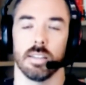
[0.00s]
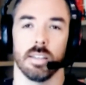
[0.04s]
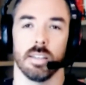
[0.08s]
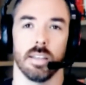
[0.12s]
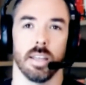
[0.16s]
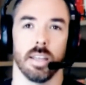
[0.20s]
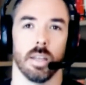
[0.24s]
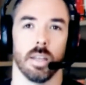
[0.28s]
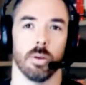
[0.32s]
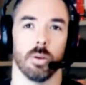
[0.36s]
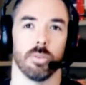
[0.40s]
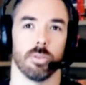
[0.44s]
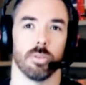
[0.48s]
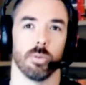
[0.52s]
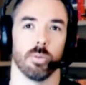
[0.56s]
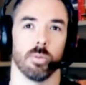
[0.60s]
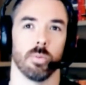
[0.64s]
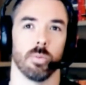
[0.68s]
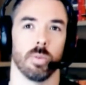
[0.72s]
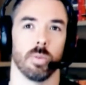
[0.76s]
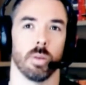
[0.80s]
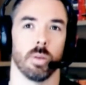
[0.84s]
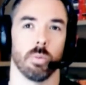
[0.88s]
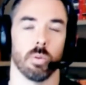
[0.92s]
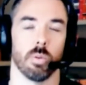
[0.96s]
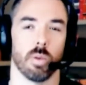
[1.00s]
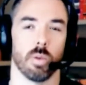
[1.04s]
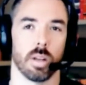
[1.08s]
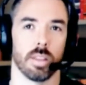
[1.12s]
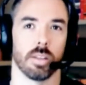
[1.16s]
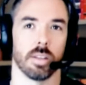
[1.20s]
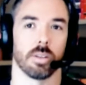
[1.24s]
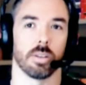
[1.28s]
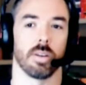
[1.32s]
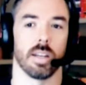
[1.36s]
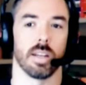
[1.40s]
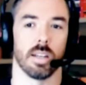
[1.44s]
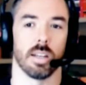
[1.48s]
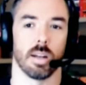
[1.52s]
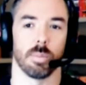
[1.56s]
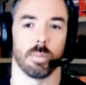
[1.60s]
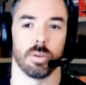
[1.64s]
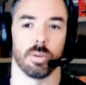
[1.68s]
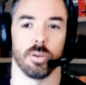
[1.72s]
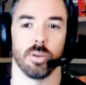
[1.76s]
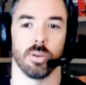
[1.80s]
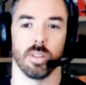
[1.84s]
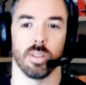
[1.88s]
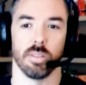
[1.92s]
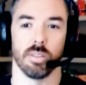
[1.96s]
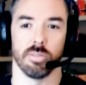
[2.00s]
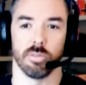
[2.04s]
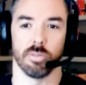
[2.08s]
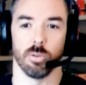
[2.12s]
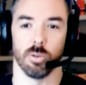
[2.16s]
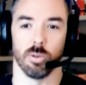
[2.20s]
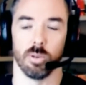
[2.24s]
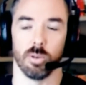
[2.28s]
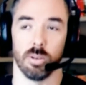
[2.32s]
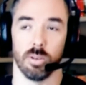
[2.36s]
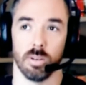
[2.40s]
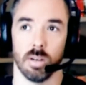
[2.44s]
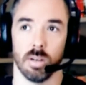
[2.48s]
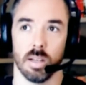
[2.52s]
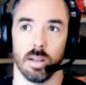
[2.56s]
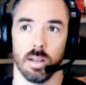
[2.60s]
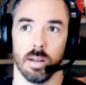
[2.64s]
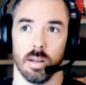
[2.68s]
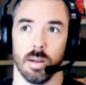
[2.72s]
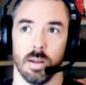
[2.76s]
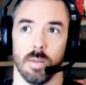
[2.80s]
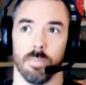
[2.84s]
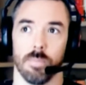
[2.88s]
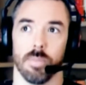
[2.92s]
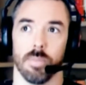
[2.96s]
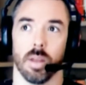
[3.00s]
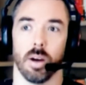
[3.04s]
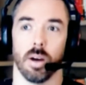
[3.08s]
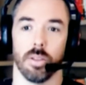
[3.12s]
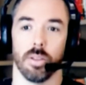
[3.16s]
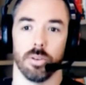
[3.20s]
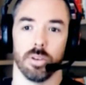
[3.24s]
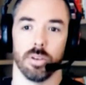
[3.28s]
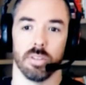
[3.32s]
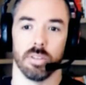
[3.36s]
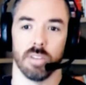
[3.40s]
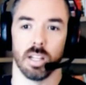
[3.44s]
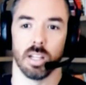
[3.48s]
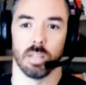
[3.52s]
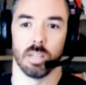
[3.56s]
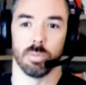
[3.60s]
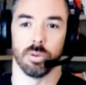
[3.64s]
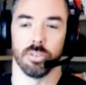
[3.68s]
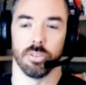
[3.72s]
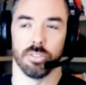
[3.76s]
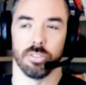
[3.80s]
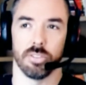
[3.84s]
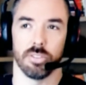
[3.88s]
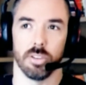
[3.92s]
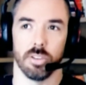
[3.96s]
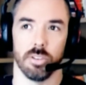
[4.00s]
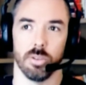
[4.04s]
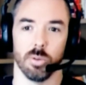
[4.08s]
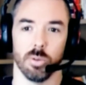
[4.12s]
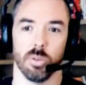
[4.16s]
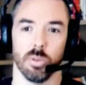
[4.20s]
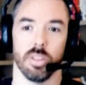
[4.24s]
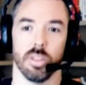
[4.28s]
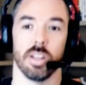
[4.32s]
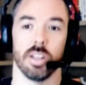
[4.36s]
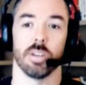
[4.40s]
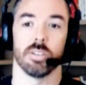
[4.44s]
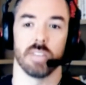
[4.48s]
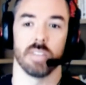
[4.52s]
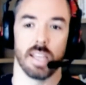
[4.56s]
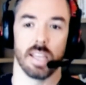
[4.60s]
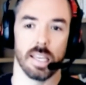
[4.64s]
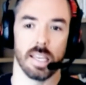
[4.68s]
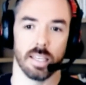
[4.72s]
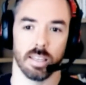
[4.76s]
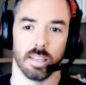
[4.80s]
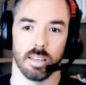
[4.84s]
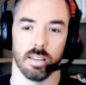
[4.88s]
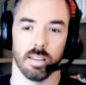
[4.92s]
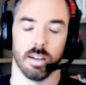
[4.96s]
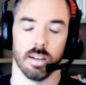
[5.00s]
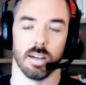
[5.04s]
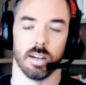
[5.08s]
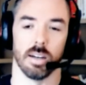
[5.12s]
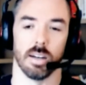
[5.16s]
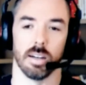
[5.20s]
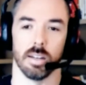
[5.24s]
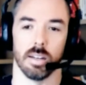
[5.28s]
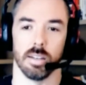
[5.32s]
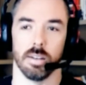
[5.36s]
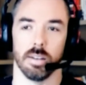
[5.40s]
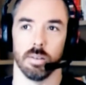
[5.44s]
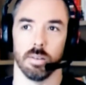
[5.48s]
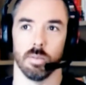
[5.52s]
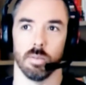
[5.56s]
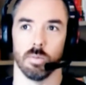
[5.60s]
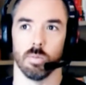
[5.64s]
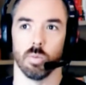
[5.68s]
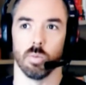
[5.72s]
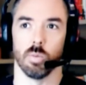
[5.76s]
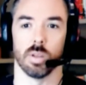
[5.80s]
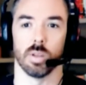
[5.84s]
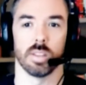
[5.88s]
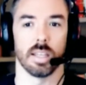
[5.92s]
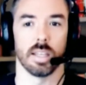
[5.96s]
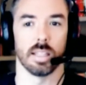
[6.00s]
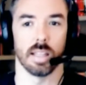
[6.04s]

we wanted to create an opportunity for other developers to do their take on what they